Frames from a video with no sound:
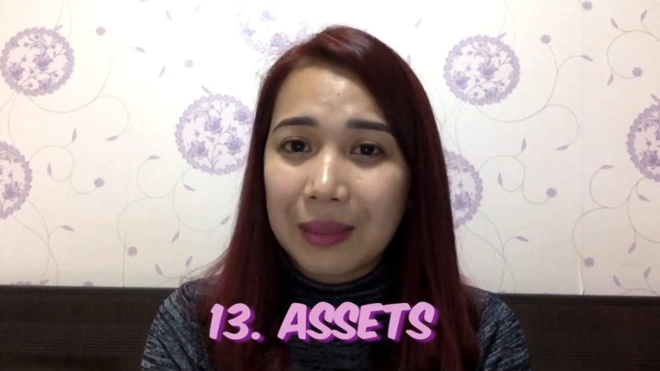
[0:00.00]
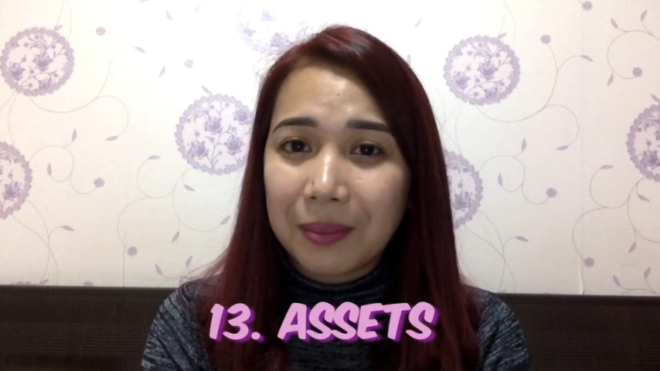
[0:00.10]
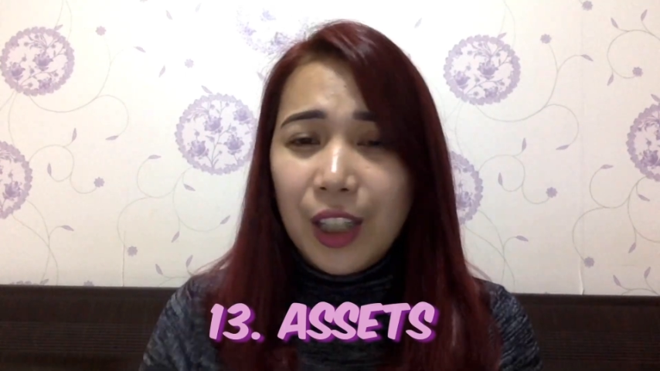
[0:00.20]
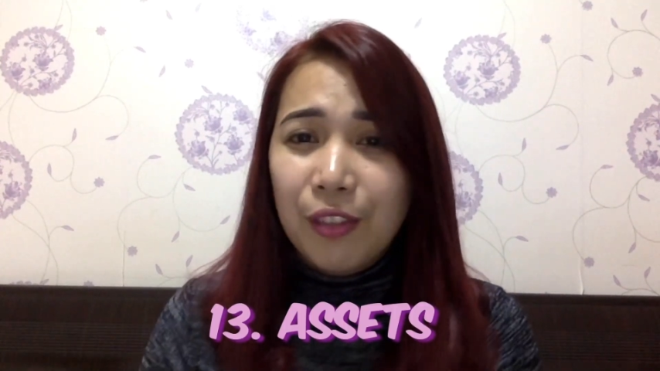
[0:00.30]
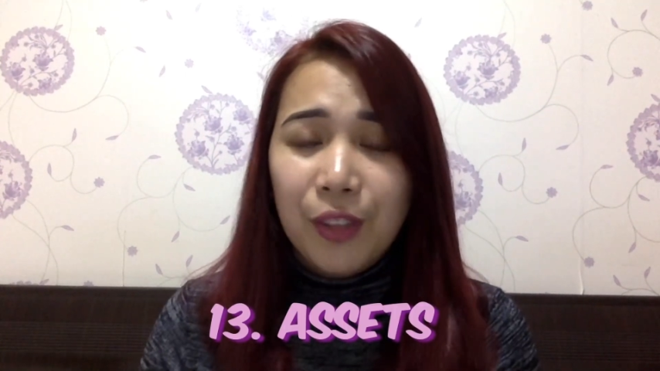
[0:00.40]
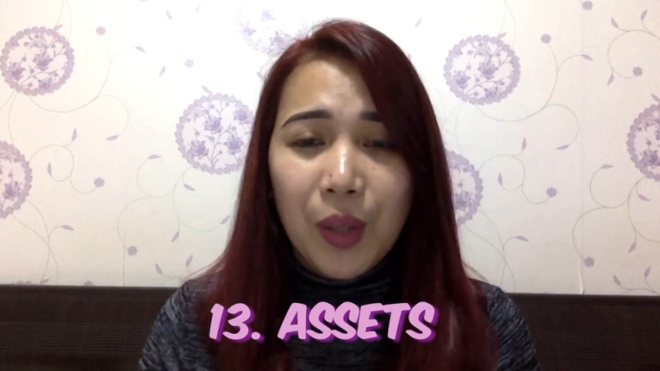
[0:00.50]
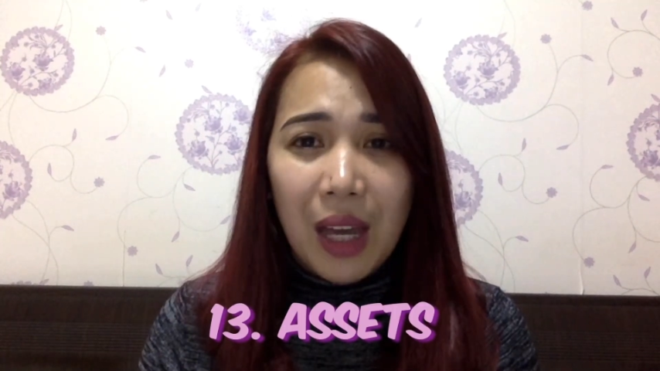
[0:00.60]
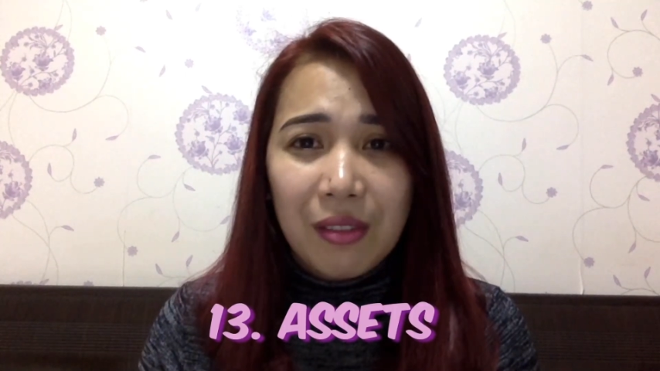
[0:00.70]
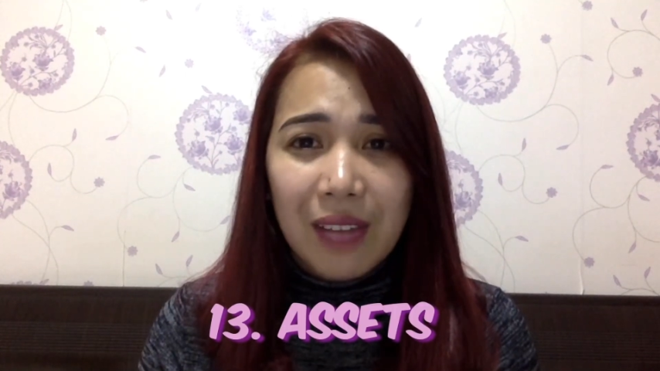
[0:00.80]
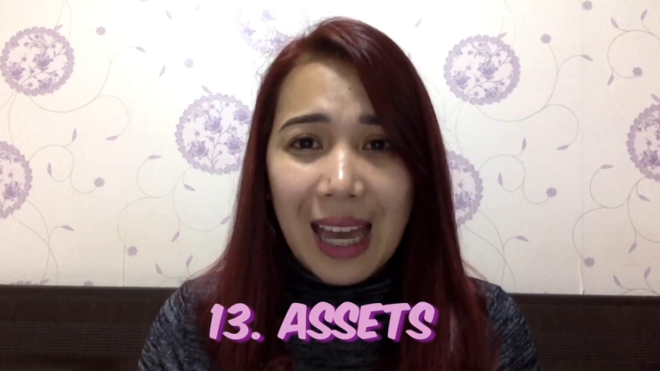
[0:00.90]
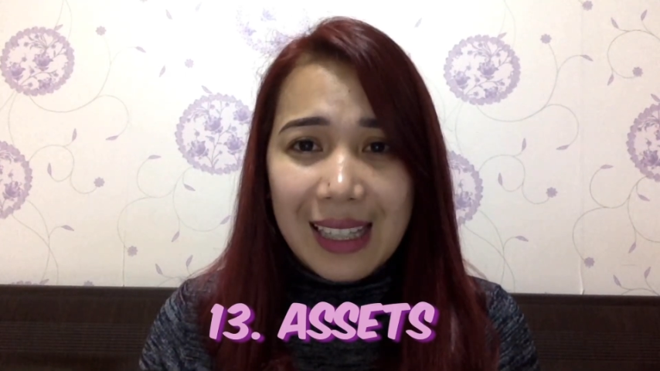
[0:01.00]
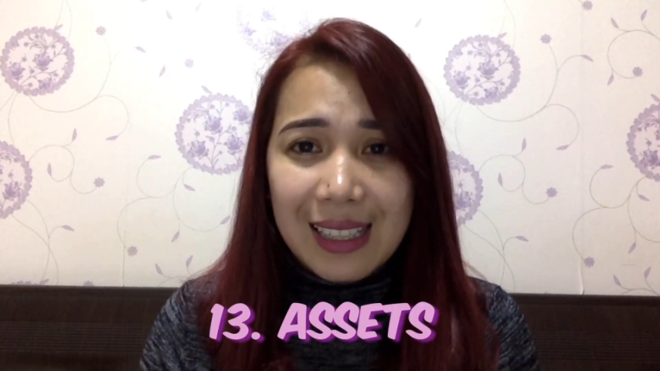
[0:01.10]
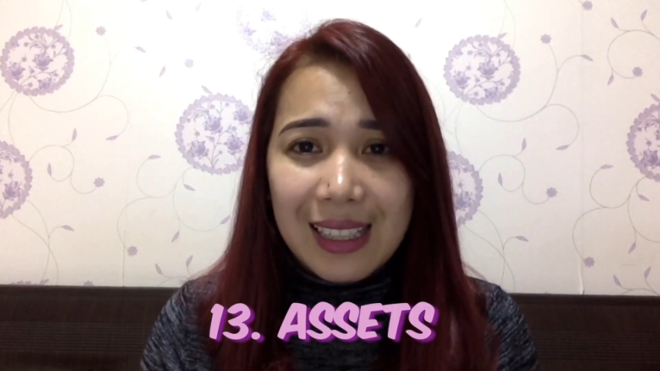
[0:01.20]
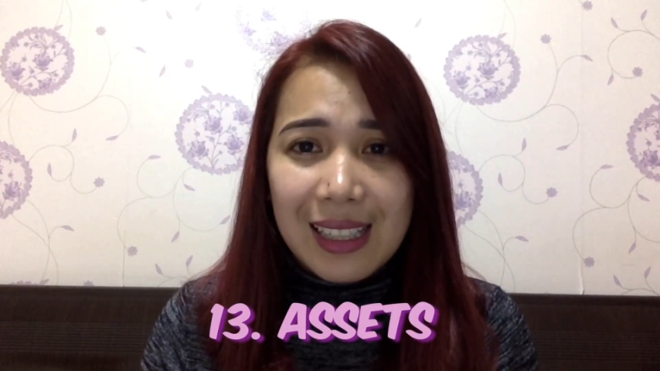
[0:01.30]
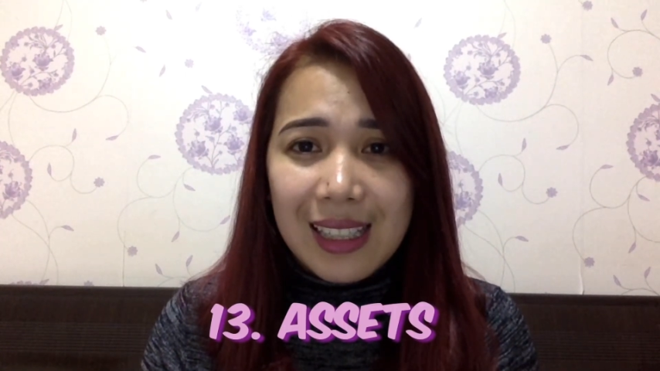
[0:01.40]
If you have
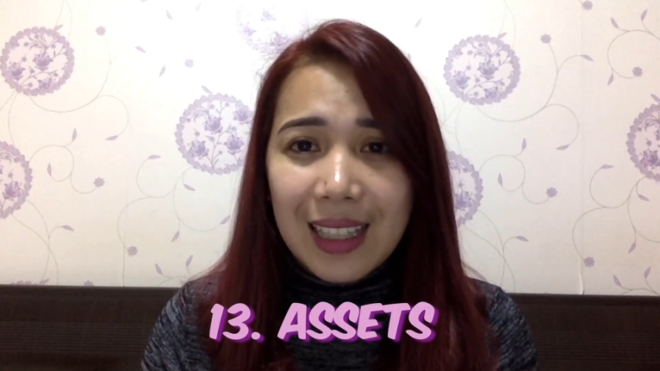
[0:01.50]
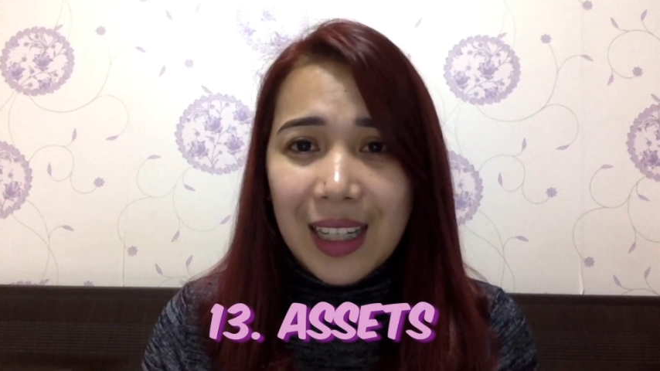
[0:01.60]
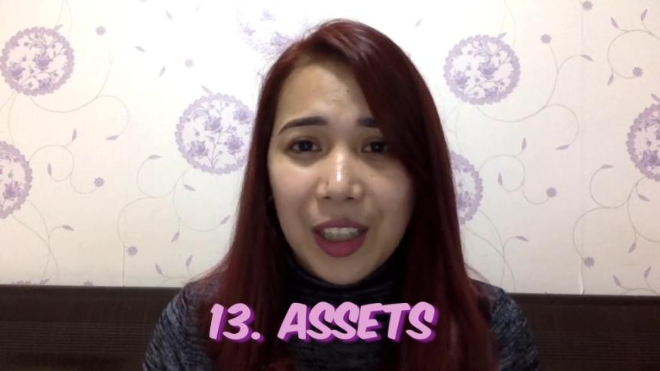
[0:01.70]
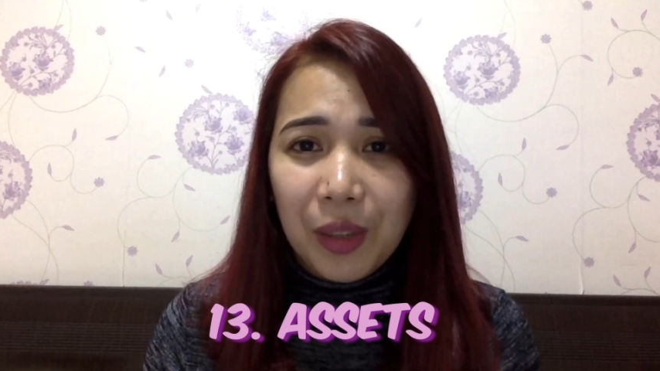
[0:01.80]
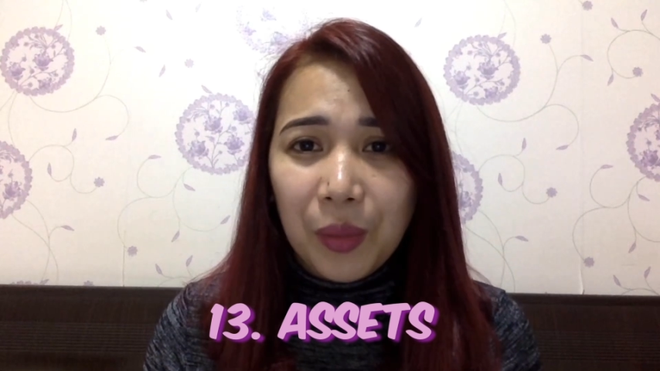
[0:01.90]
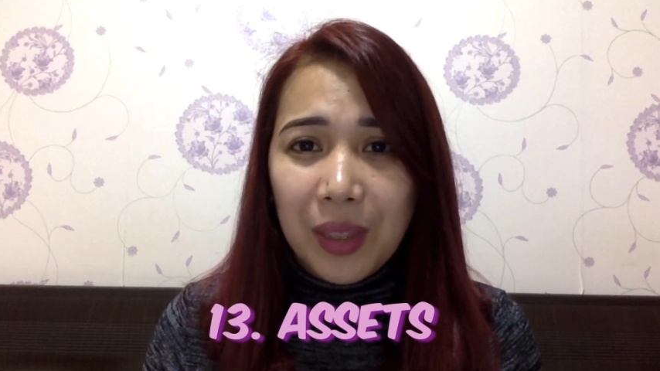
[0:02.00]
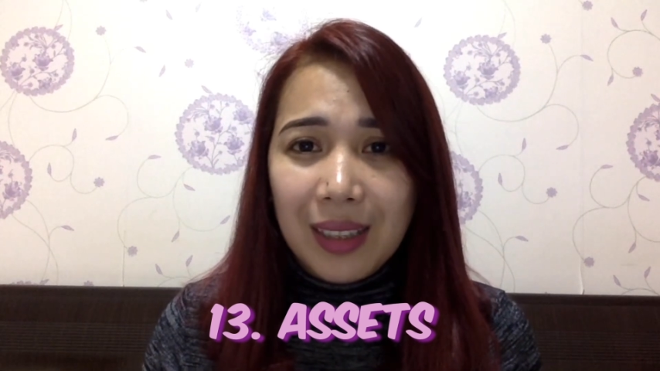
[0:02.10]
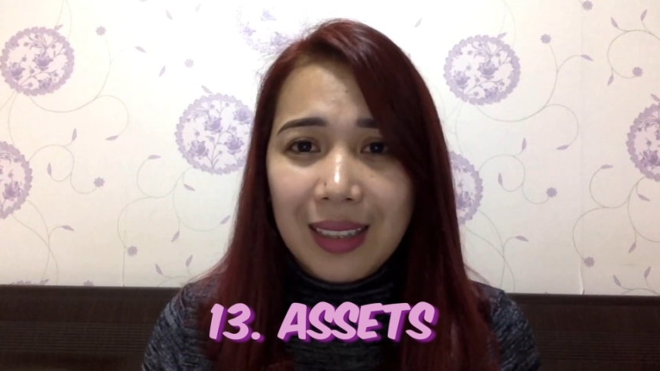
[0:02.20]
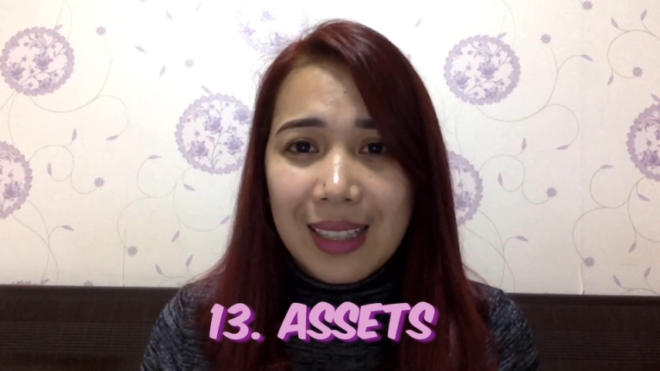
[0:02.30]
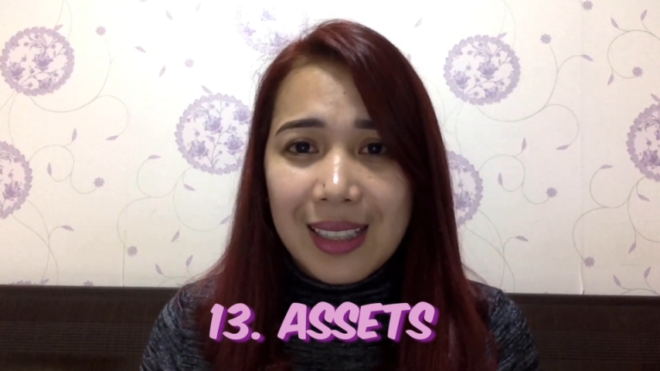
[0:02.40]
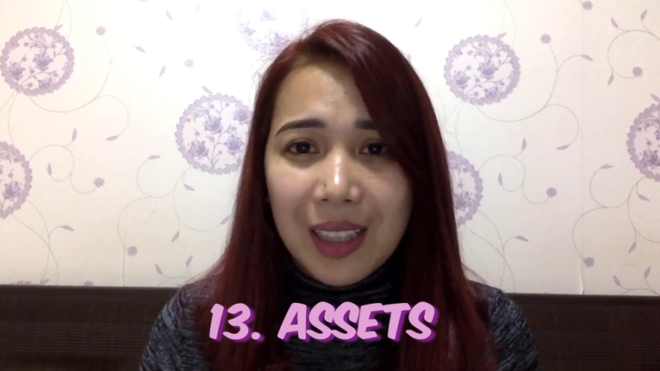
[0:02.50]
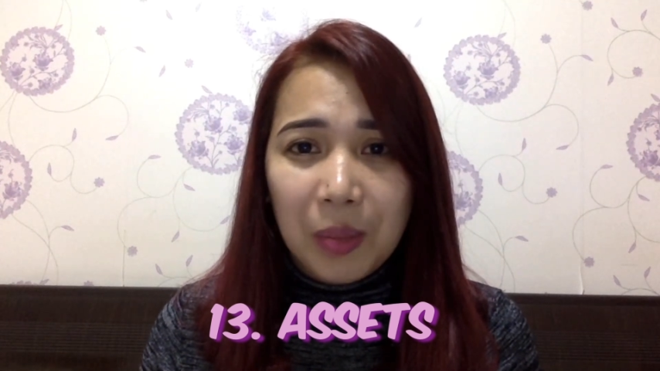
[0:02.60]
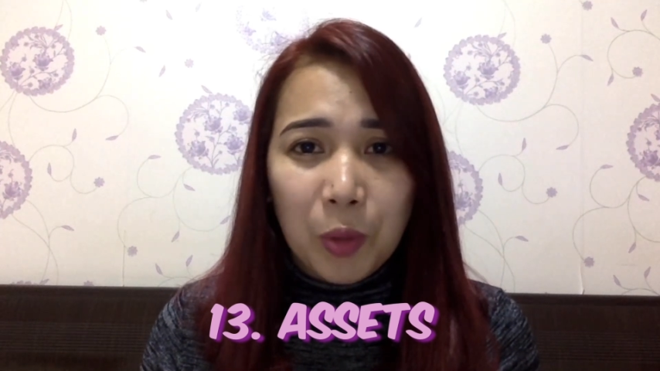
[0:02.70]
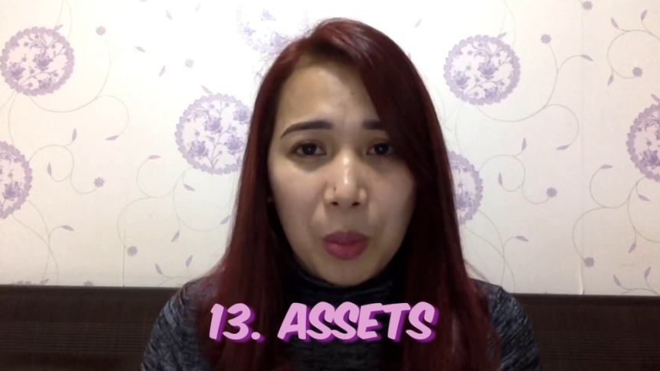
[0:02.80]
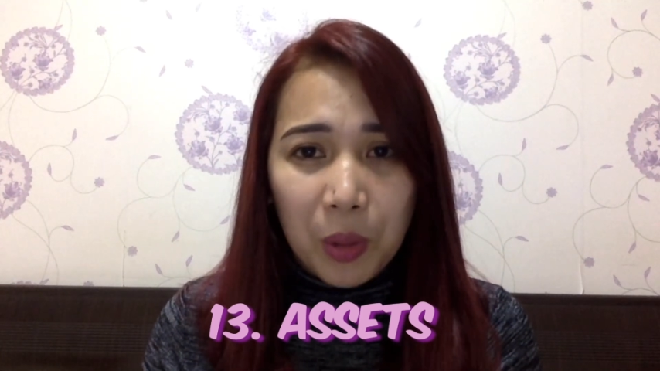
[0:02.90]
assets like real estate
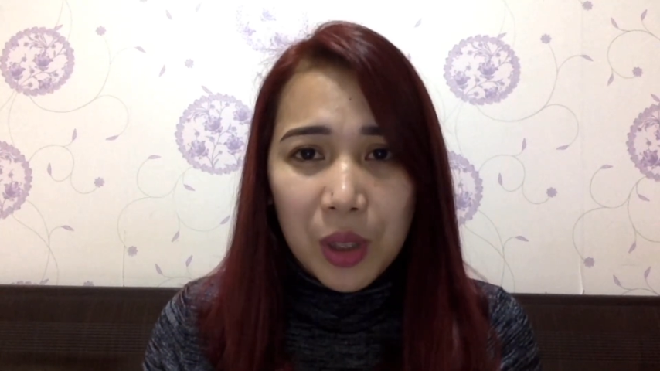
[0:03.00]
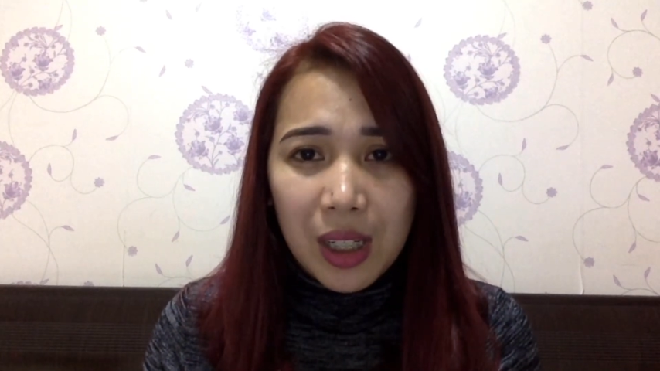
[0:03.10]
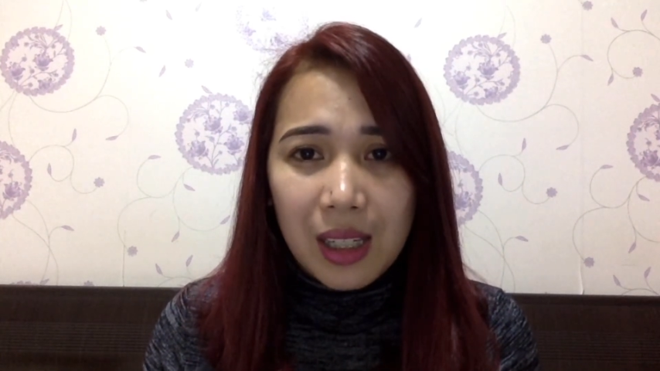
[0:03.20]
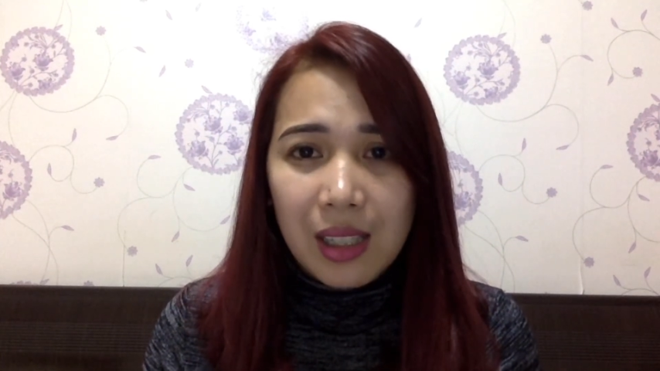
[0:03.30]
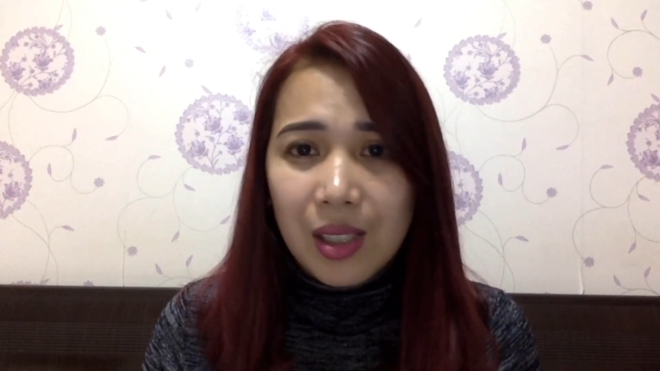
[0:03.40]
properties,